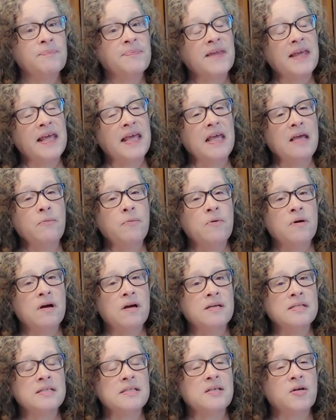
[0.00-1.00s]
He
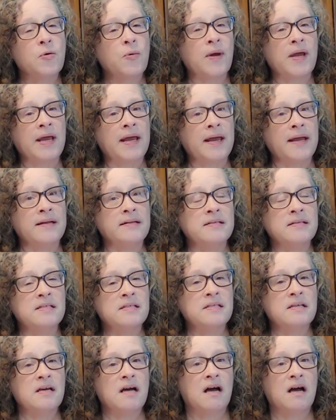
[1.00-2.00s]
was the
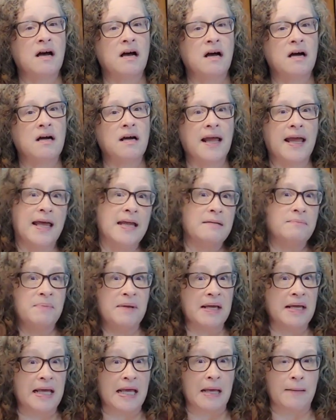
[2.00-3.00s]
Queen's head
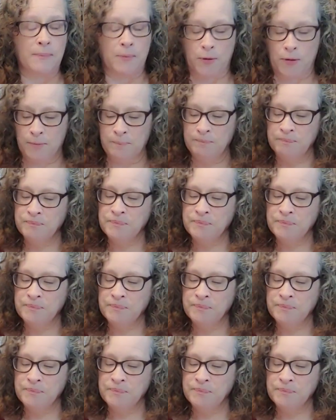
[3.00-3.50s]
beekeeper.